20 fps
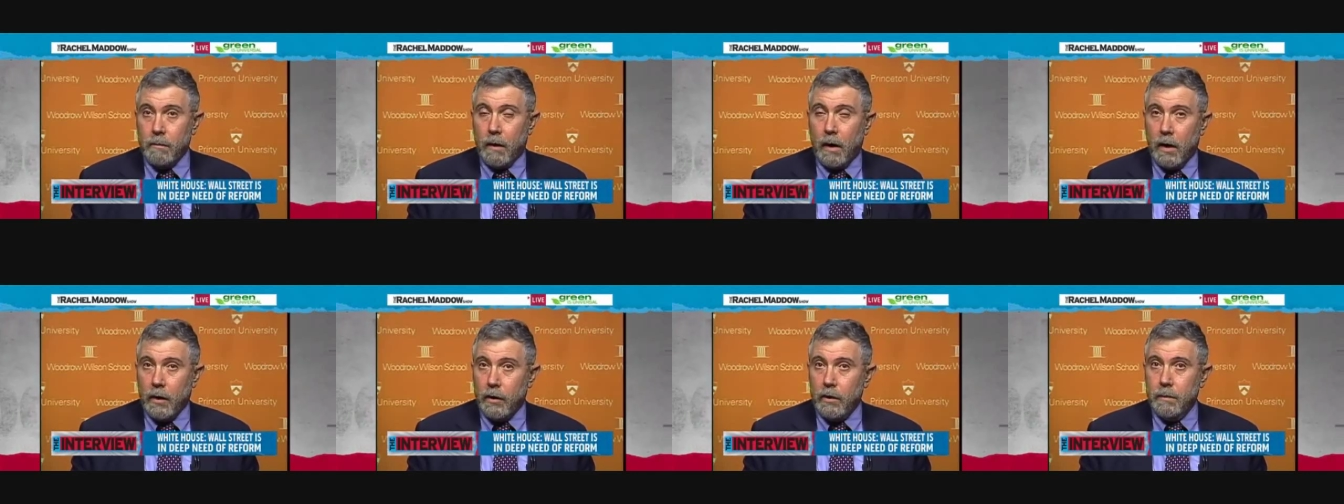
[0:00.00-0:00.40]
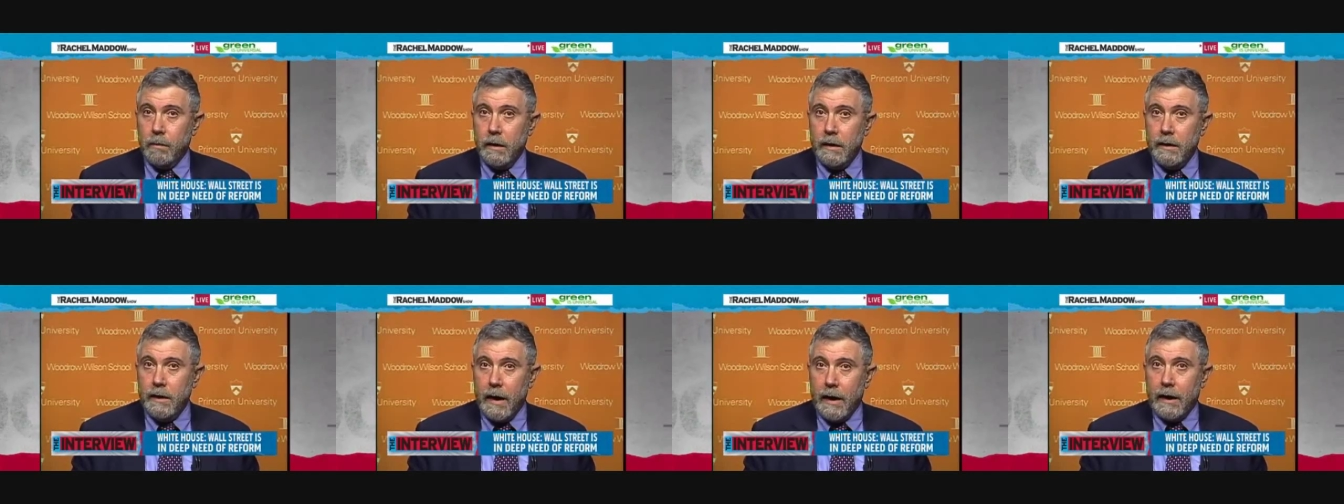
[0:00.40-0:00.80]

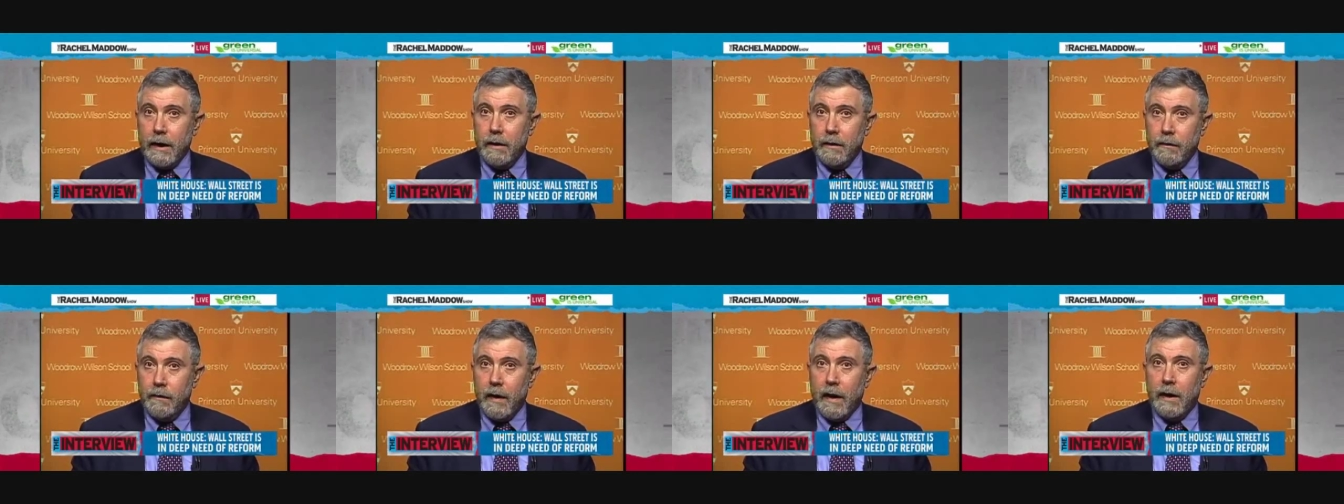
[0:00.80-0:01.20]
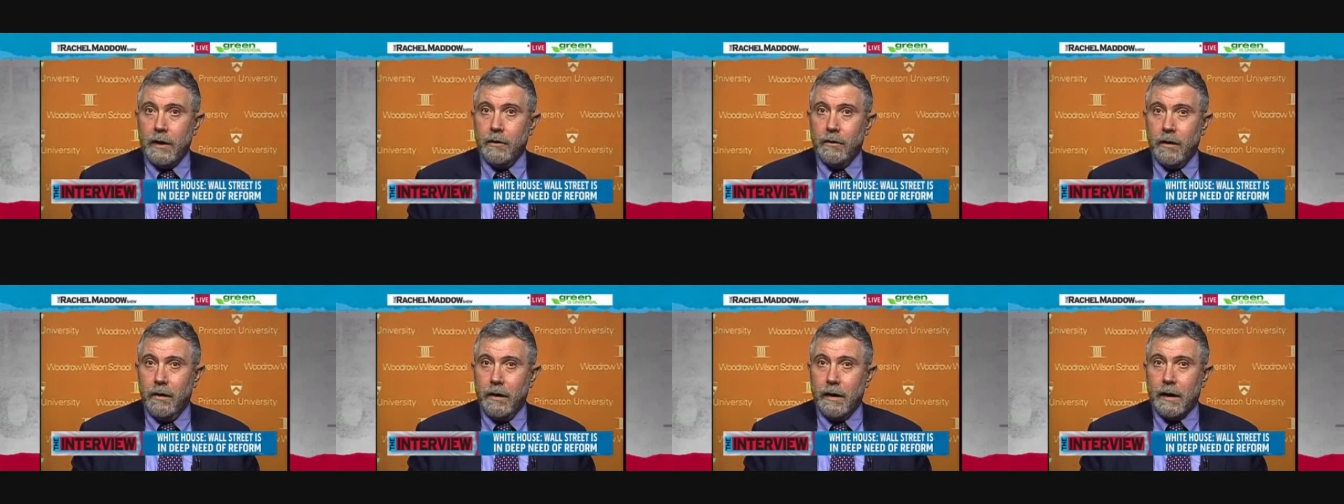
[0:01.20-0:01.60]
arguably negative
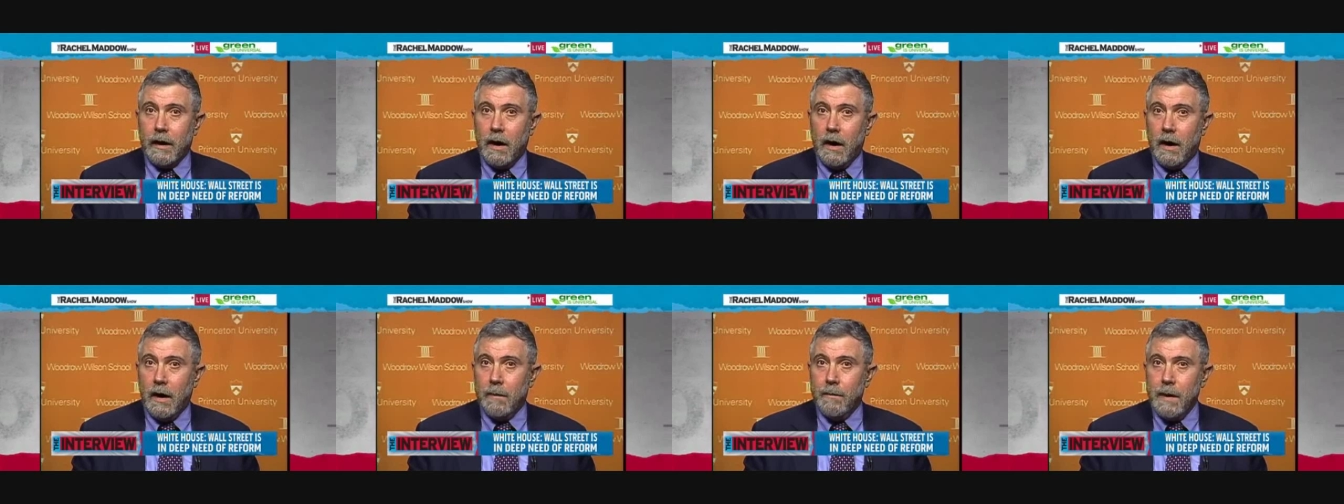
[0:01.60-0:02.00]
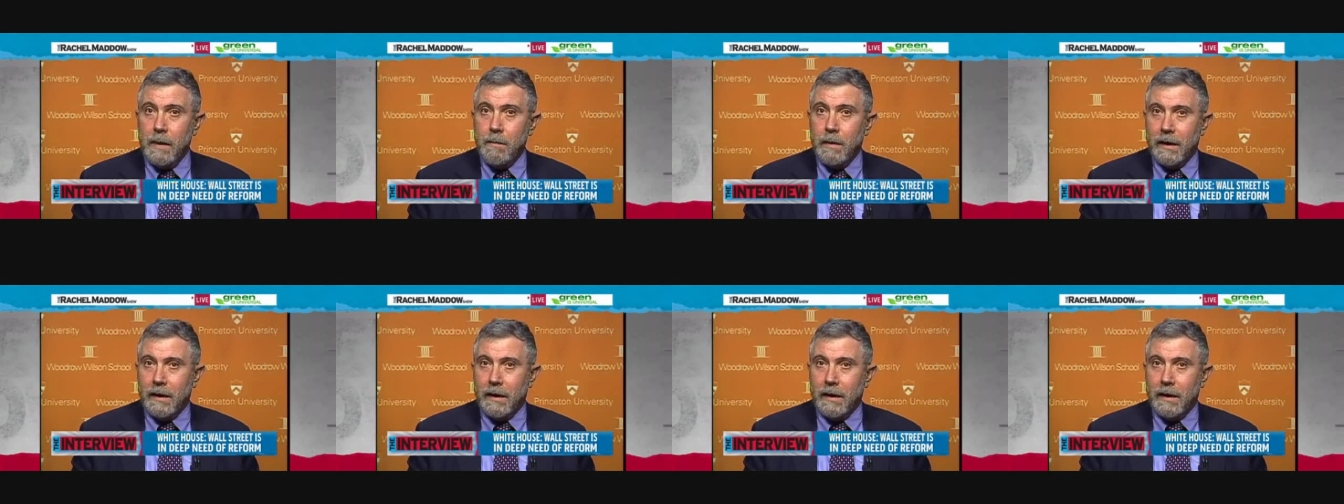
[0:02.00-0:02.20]
value to the economy,